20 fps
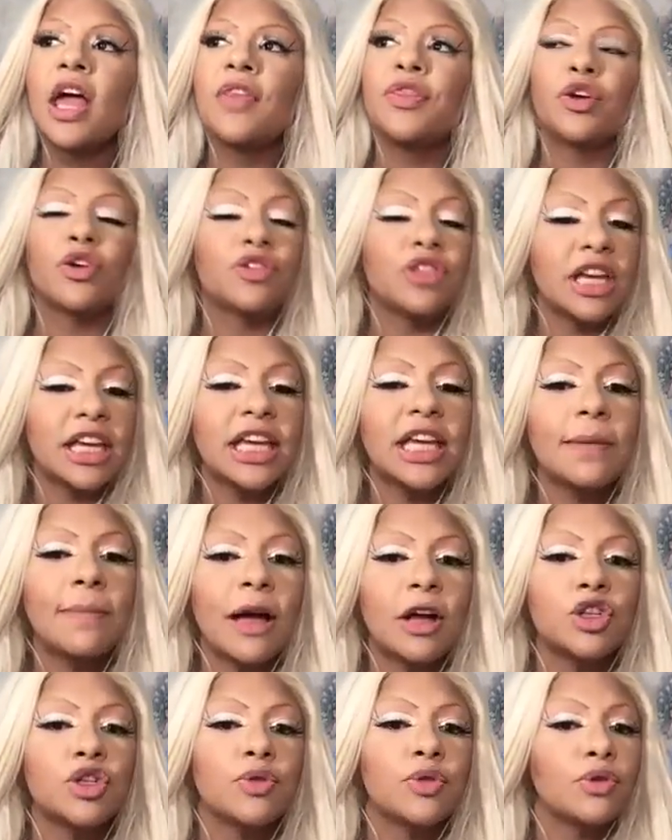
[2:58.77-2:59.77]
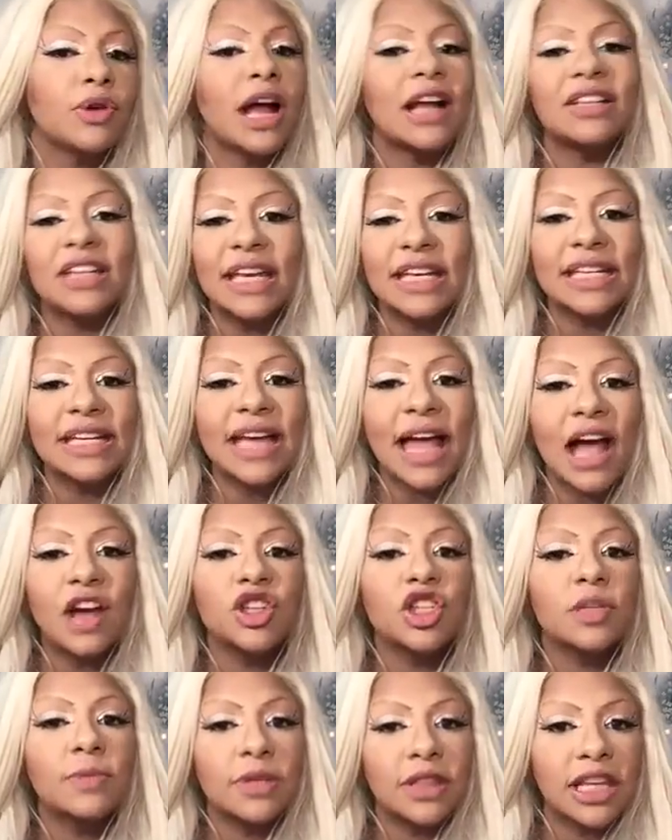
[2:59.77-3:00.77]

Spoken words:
They're thinking about you. They're not taking action,